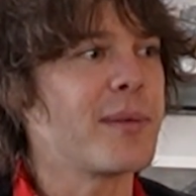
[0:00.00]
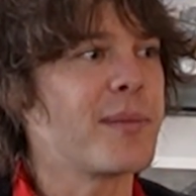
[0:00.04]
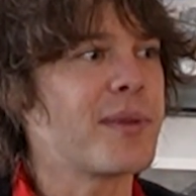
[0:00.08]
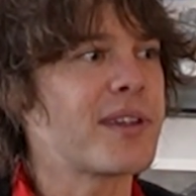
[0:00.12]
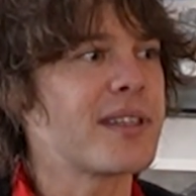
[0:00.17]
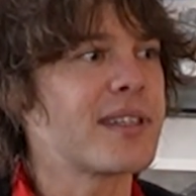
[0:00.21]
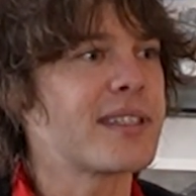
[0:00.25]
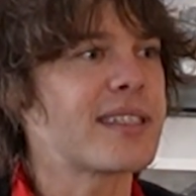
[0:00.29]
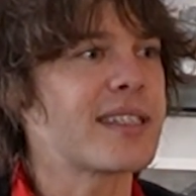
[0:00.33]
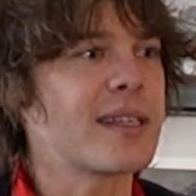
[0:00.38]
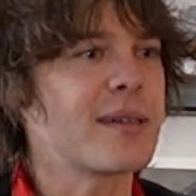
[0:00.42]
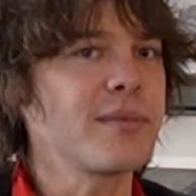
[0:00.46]

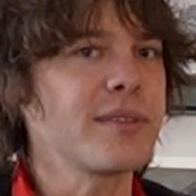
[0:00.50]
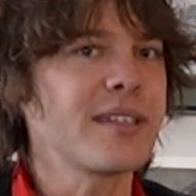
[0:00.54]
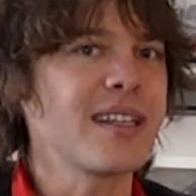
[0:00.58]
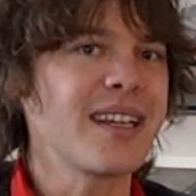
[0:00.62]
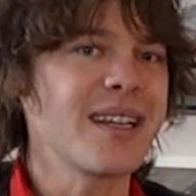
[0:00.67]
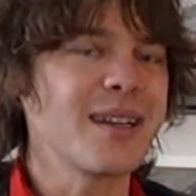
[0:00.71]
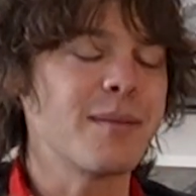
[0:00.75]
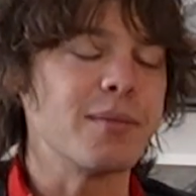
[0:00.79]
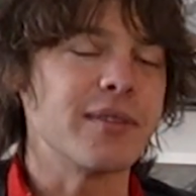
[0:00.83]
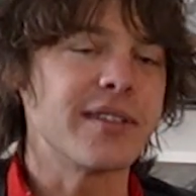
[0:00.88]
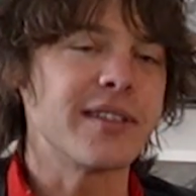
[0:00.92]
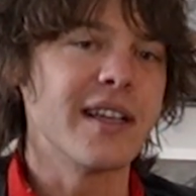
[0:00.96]
because
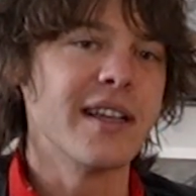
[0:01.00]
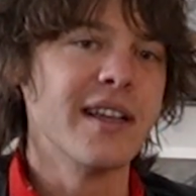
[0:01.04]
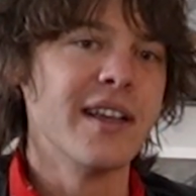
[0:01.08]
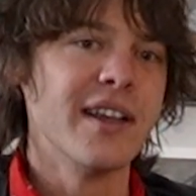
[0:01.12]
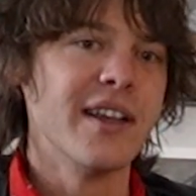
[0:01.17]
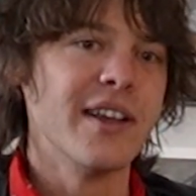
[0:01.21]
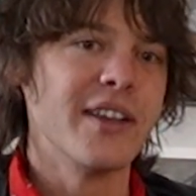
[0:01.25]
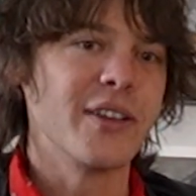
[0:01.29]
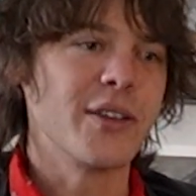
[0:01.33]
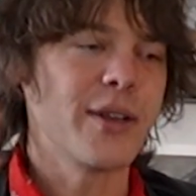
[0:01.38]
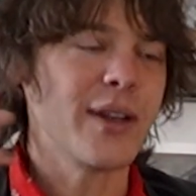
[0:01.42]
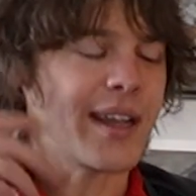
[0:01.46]
sometimes
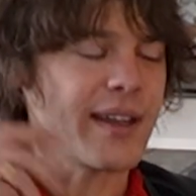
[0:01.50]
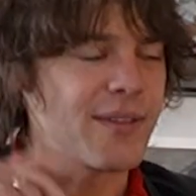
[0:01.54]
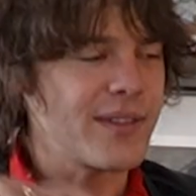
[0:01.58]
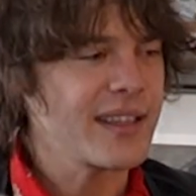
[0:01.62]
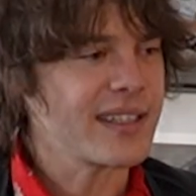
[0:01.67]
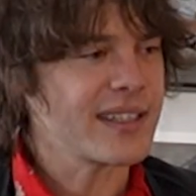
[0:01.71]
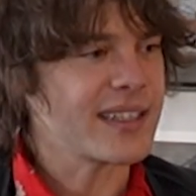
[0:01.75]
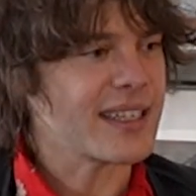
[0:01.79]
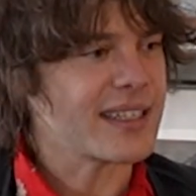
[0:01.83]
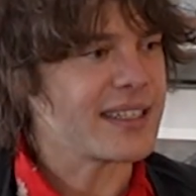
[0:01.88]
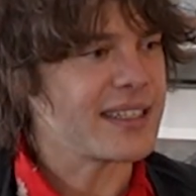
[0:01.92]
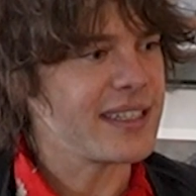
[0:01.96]
you have
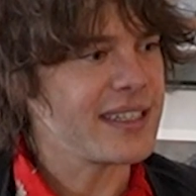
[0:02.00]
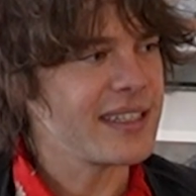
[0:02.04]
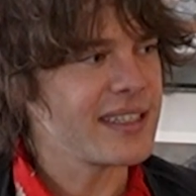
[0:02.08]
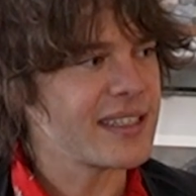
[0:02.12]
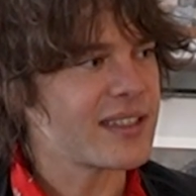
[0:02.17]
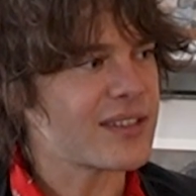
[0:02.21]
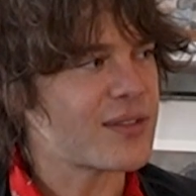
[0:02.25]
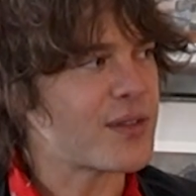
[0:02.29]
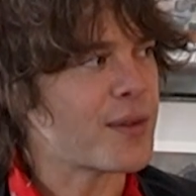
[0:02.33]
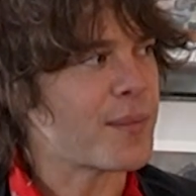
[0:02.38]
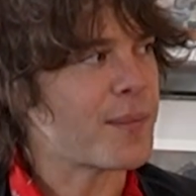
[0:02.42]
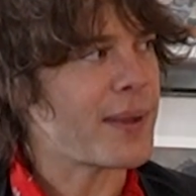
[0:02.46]
these
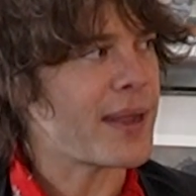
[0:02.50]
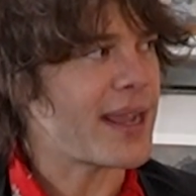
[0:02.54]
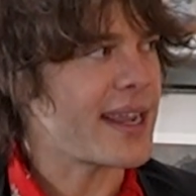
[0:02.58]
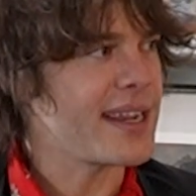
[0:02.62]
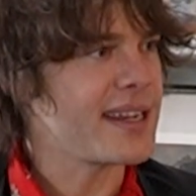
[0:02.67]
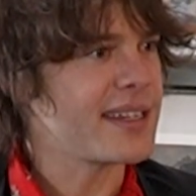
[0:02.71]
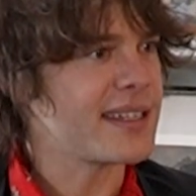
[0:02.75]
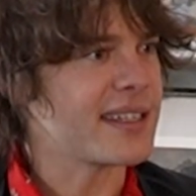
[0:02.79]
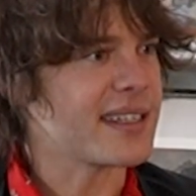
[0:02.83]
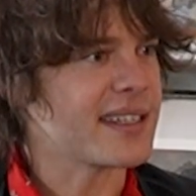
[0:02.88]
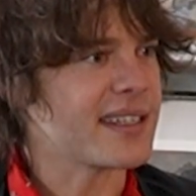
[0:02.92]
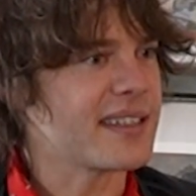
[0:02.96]
ideas for
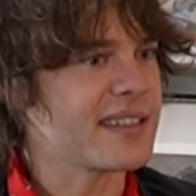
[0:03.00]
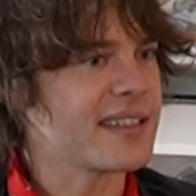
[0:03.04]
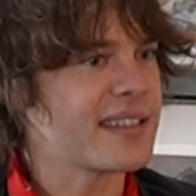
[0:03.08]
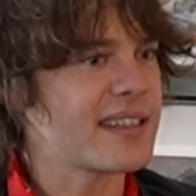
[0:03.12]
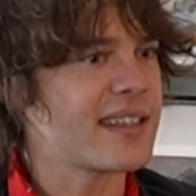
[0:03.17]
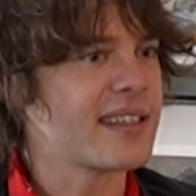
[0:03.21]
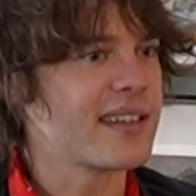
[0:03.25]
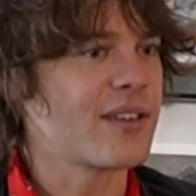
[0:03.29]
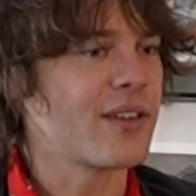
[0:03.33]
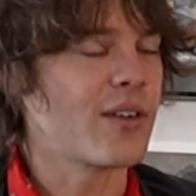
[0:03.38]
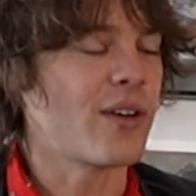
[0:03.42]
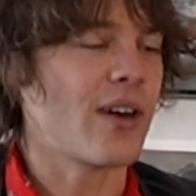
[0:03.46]

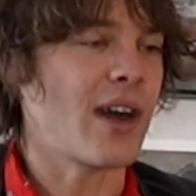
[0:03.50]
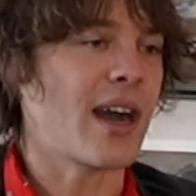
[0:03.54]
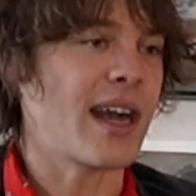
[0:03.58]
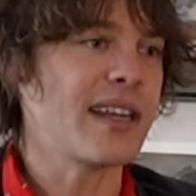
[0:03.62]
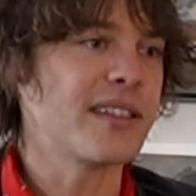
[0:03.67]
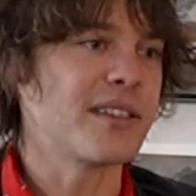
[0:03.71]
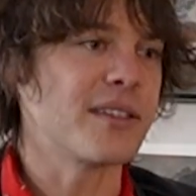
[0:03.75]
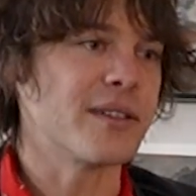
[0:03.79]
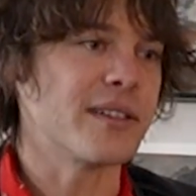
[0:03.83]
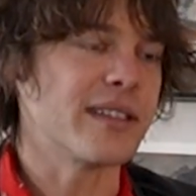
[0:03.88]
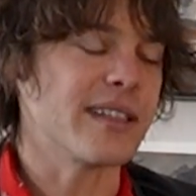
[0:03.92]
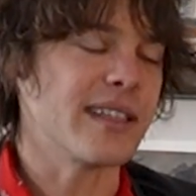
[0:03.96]
paintings, or I
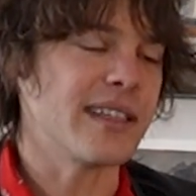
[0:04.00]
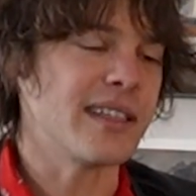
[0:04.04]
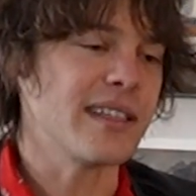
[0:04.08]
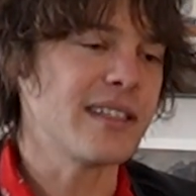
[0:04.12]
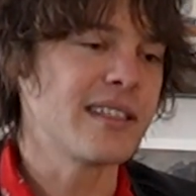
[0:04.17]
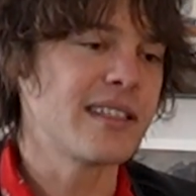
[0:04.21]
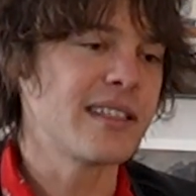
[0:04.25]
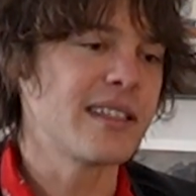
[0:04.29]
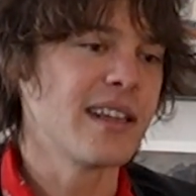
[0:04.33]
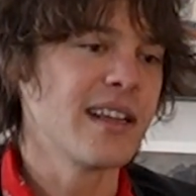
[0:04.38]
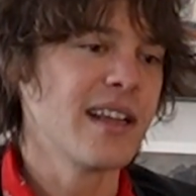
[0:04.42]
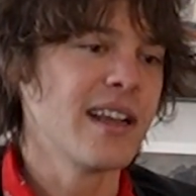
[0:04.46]
do at
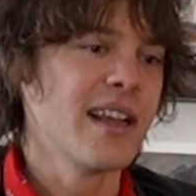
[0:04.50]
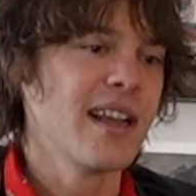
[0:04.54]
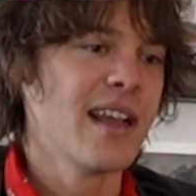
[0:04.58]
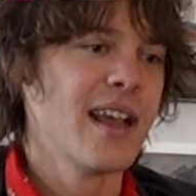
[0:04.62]
least,